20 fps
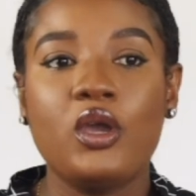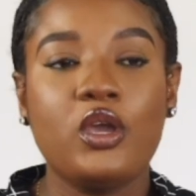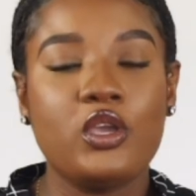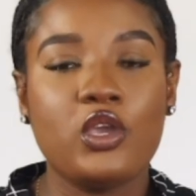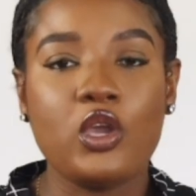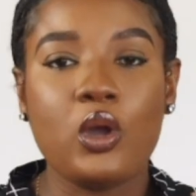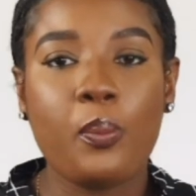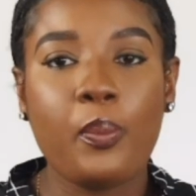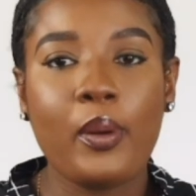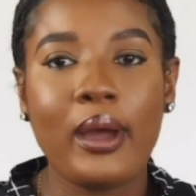
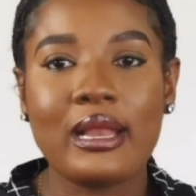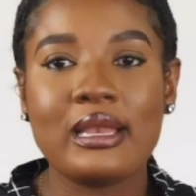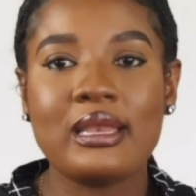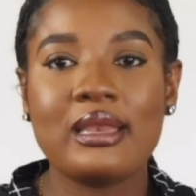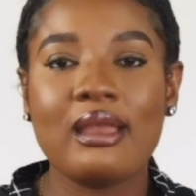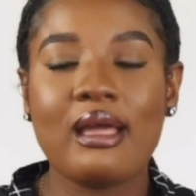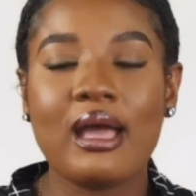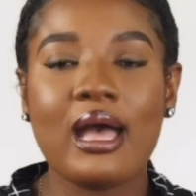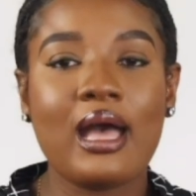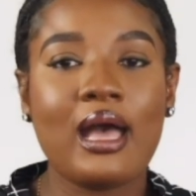your
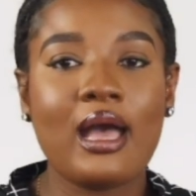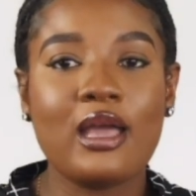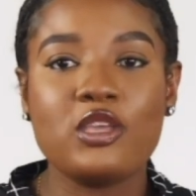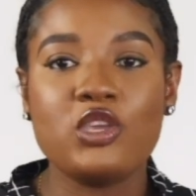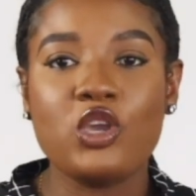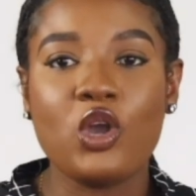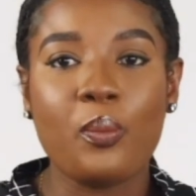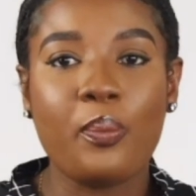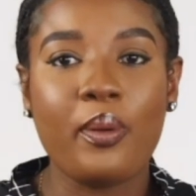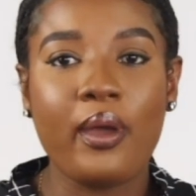partner,
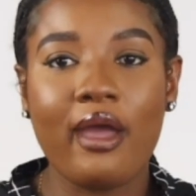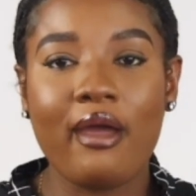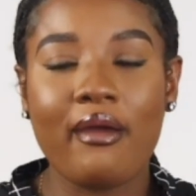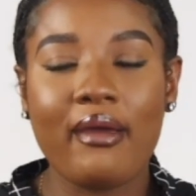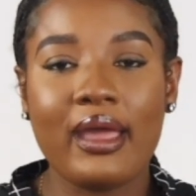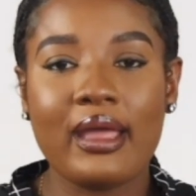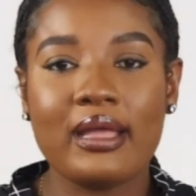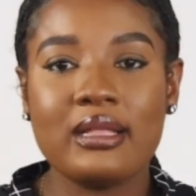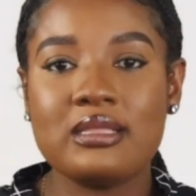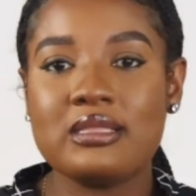your
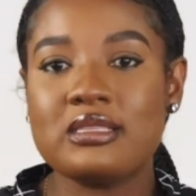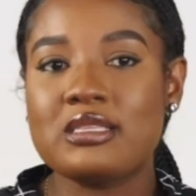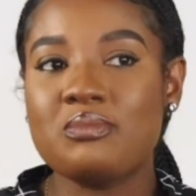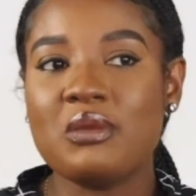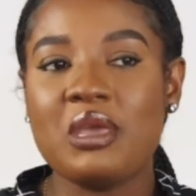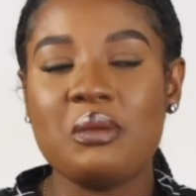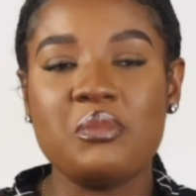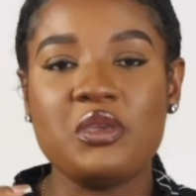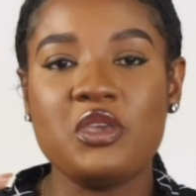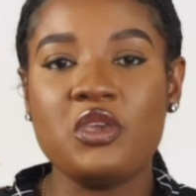parents,
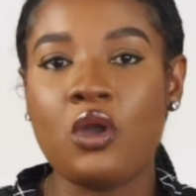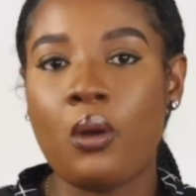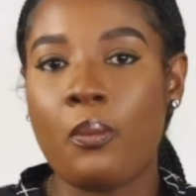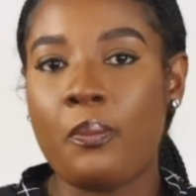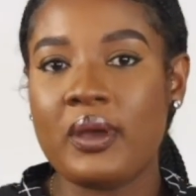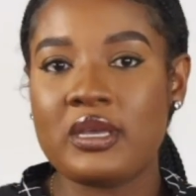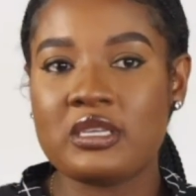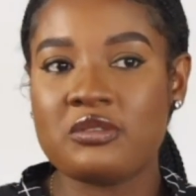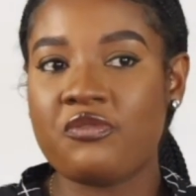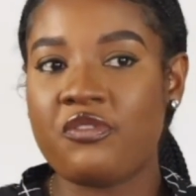maybe your
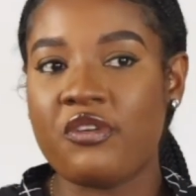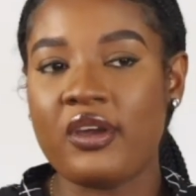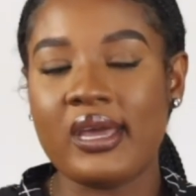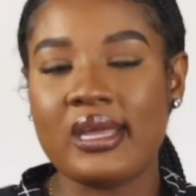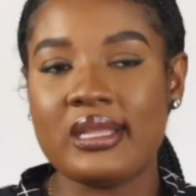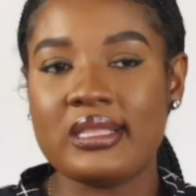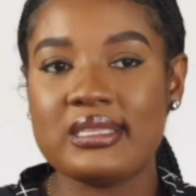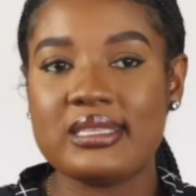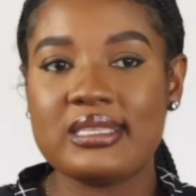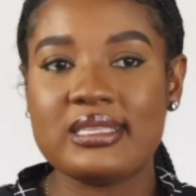best
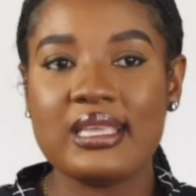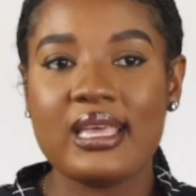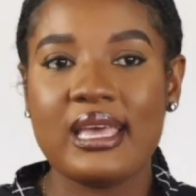friends.